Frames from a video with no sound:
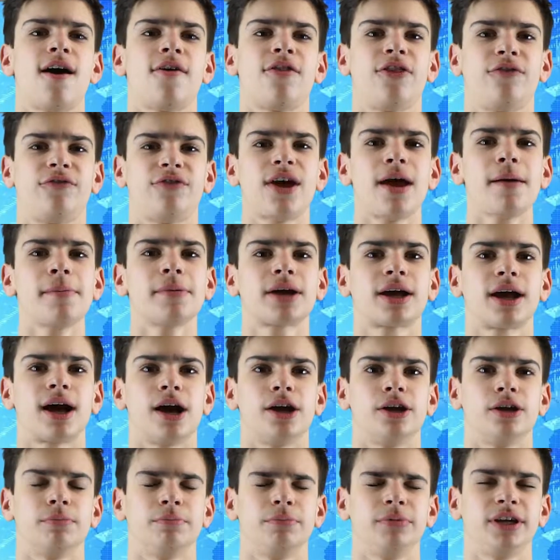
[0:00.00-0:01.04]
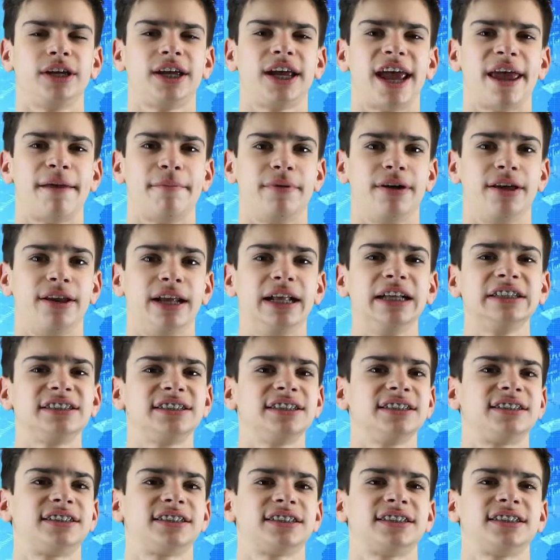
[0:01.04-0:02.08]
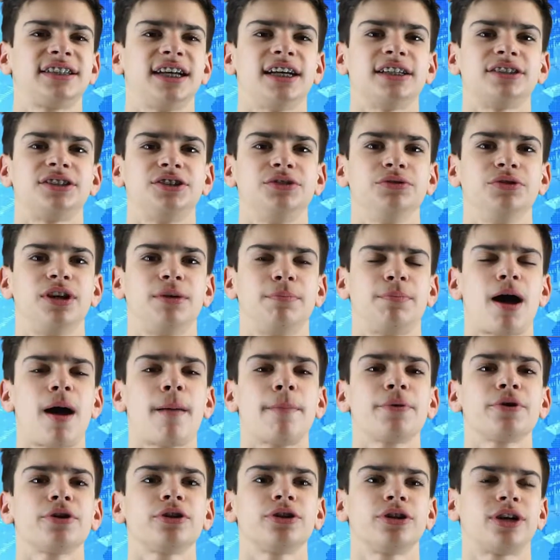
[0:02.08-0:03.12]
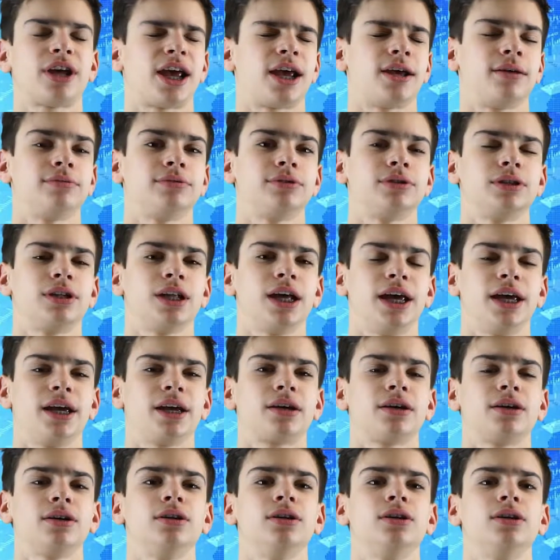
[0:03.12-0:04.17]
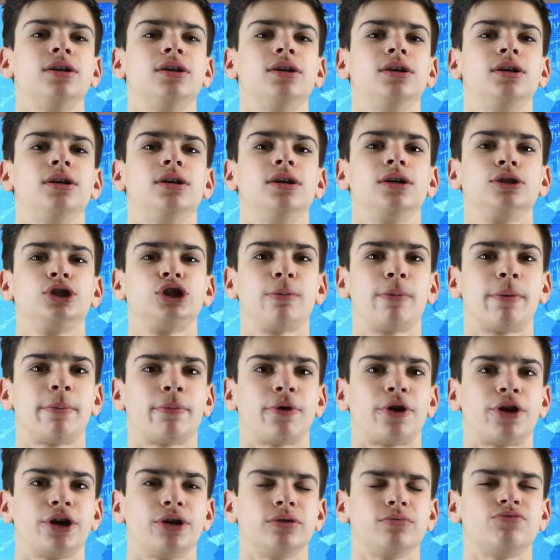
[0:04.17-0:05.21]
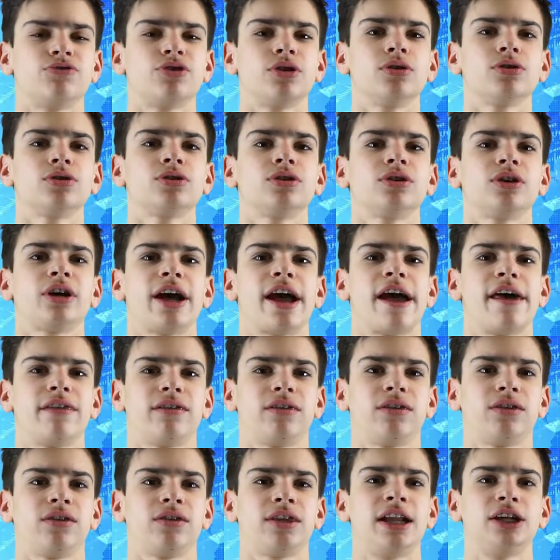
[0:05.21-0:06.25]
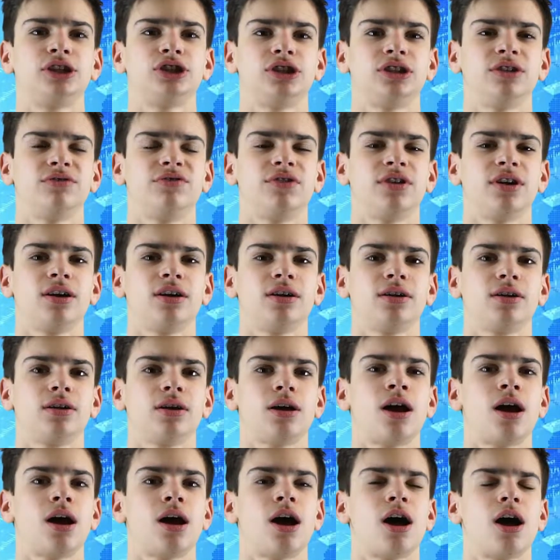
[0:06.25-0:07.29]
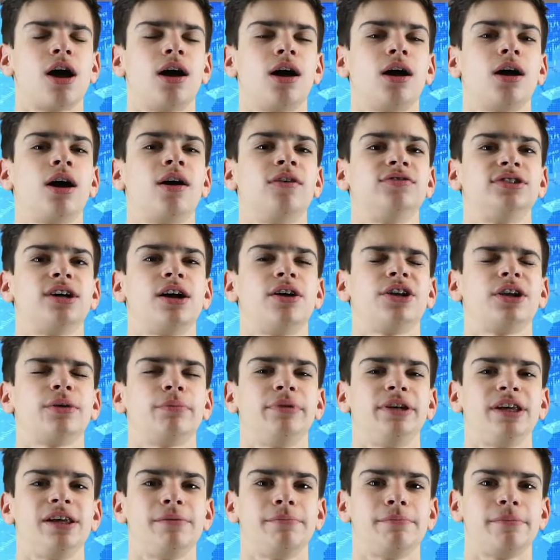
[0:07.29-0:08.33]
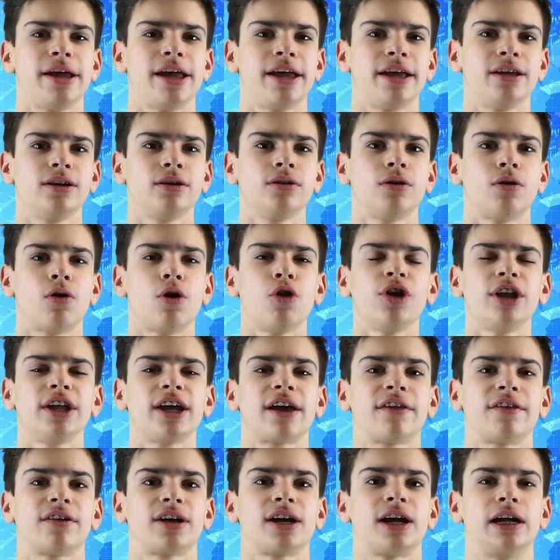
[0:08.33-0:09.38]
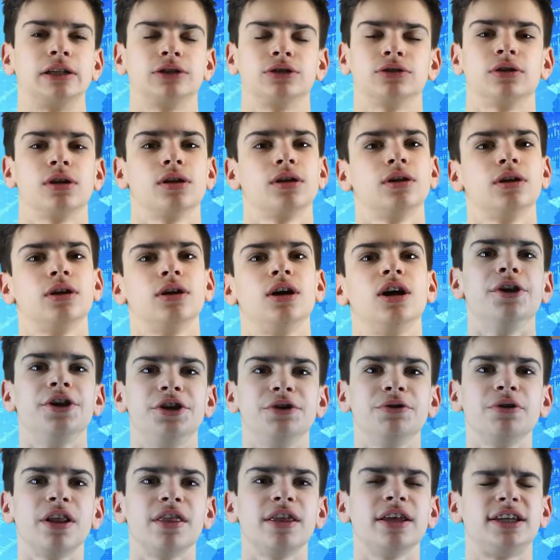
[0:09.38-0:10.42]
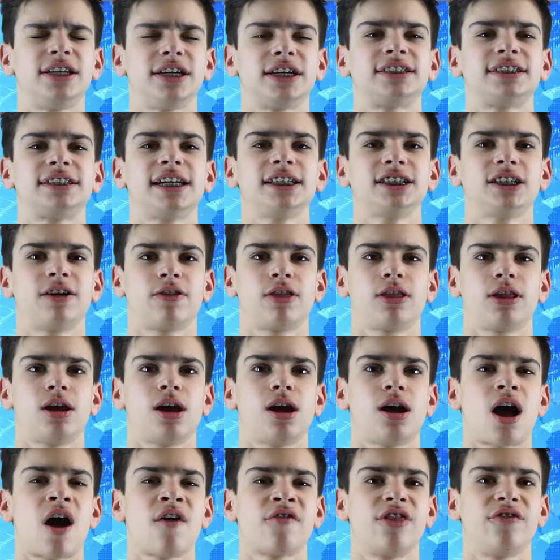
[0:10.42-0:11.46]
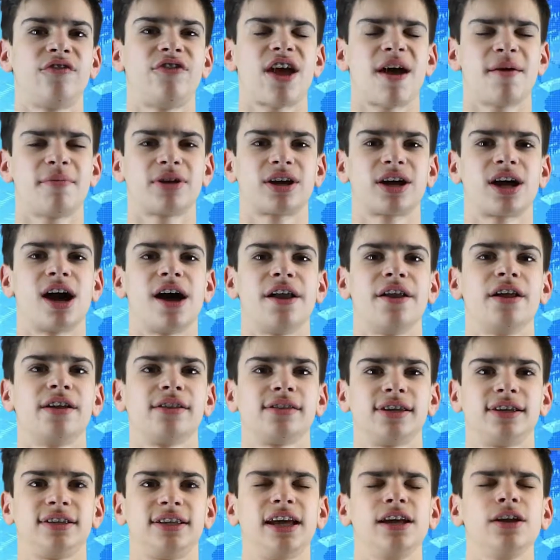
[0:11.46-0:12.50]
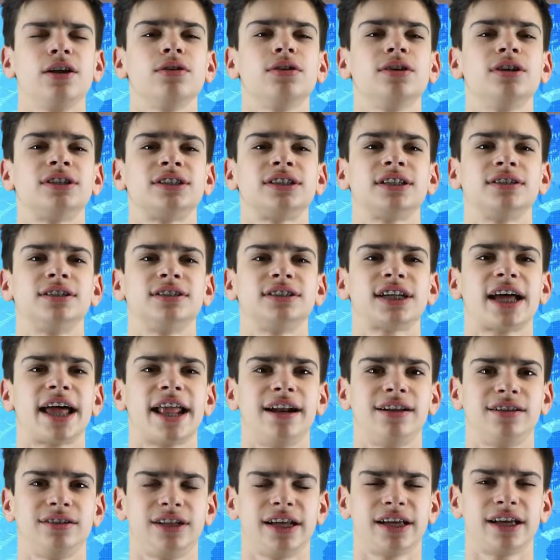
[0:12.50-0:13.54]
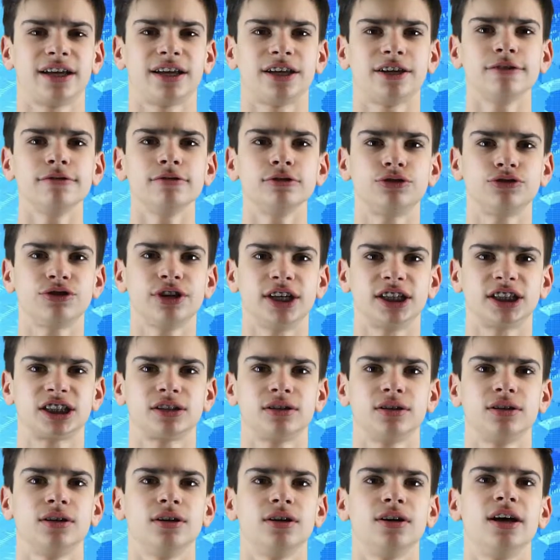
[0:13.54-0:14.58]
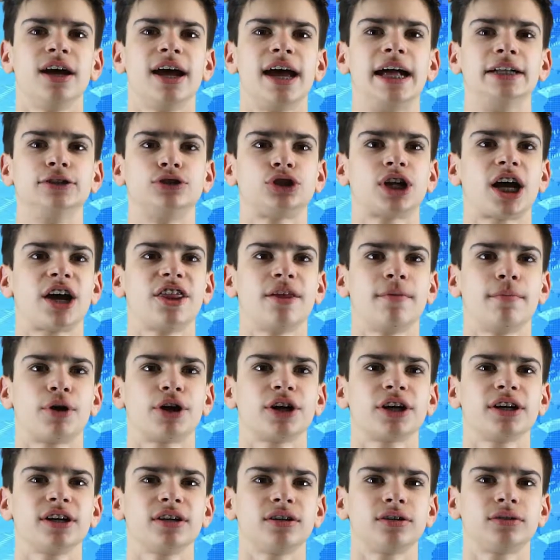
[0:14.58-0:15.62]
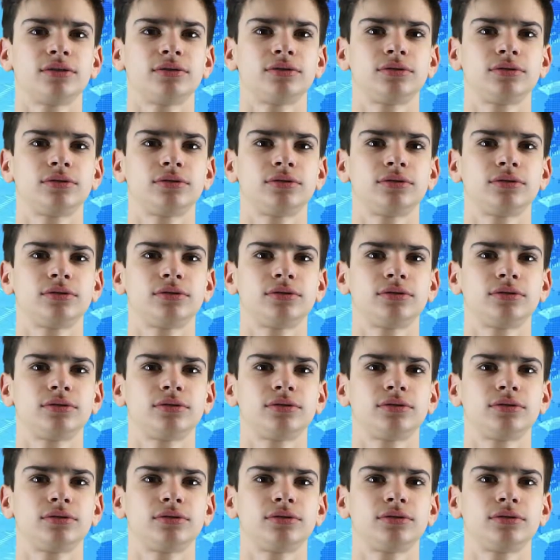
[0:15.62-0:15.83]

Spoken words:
the Famicom became an instant success due to popular games like Super Mario Bros. And Legend of Zelda being made only on the console. Due to the success of the Famicom, Nintendo decided to take a huge risk and try to market